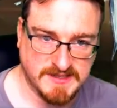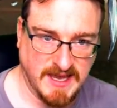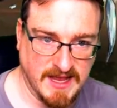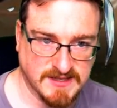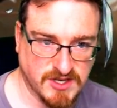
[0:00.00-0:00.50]

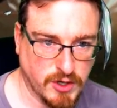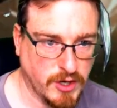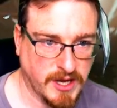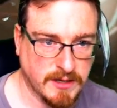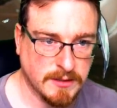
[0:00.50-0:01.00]
against an
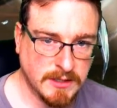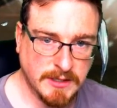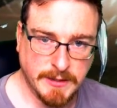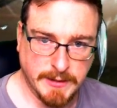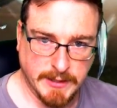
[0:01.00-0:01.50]
Ergon.
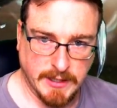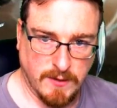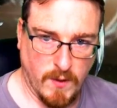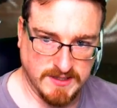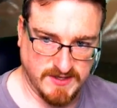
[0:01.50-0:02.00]

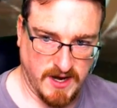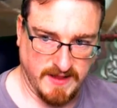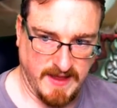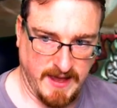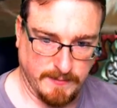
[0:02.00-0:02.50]

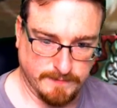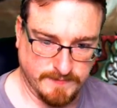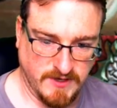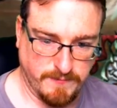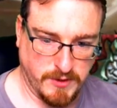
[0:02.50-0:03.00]
One-sided there.
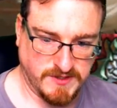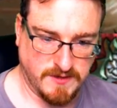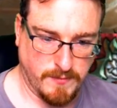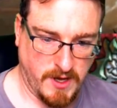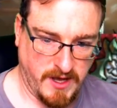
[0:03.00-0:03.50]
You've
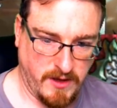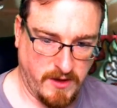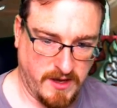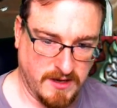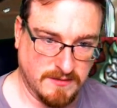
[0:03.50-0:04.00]
boosted my
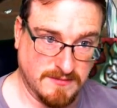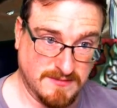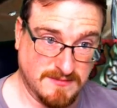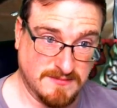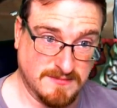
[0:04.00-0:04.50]
Ergon.
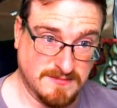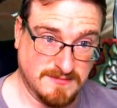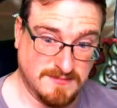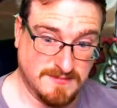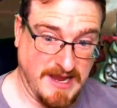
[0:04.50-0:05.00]

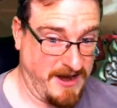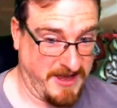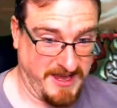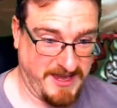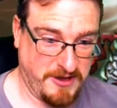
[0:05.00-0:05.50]
And I
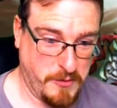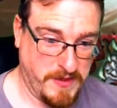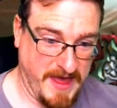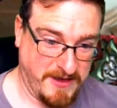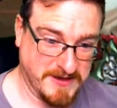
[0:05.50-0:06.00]
can kill you
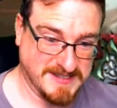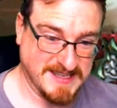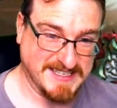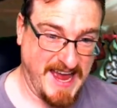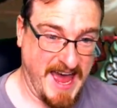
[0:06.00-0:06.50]
without using
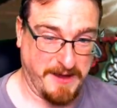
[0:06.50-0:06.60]
the tag,